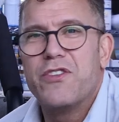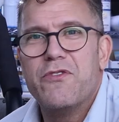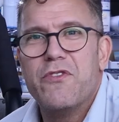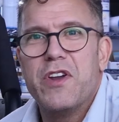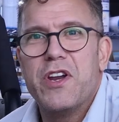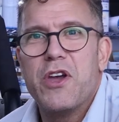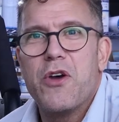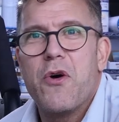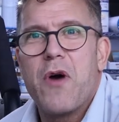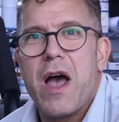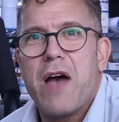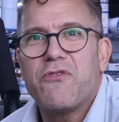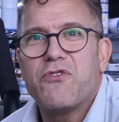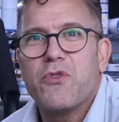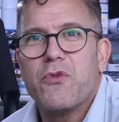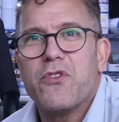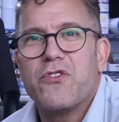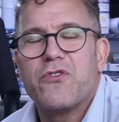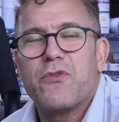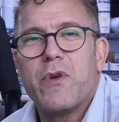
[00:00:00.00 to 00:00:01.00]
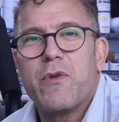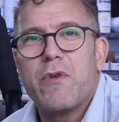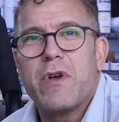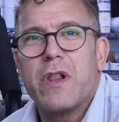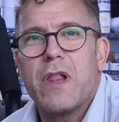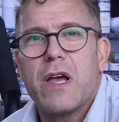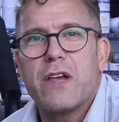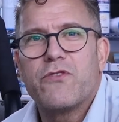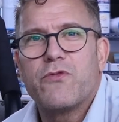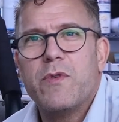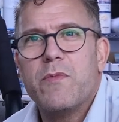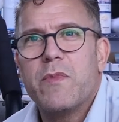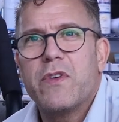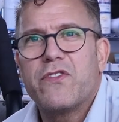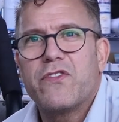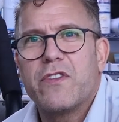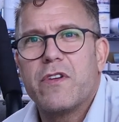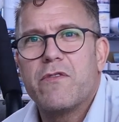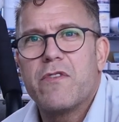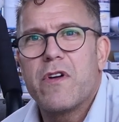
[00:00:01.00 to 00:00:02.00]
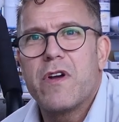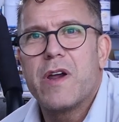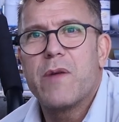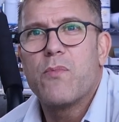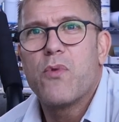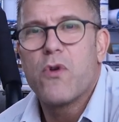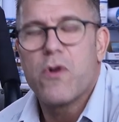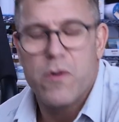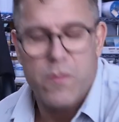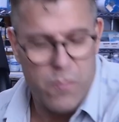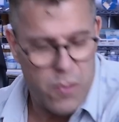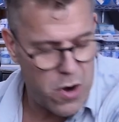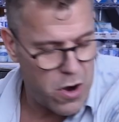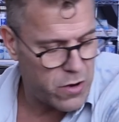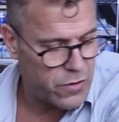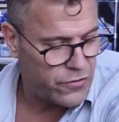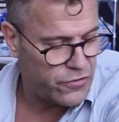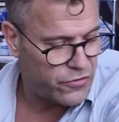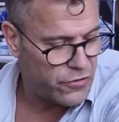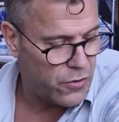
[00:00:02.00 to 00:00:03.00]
the video afterwards and we realize we missed a very important part.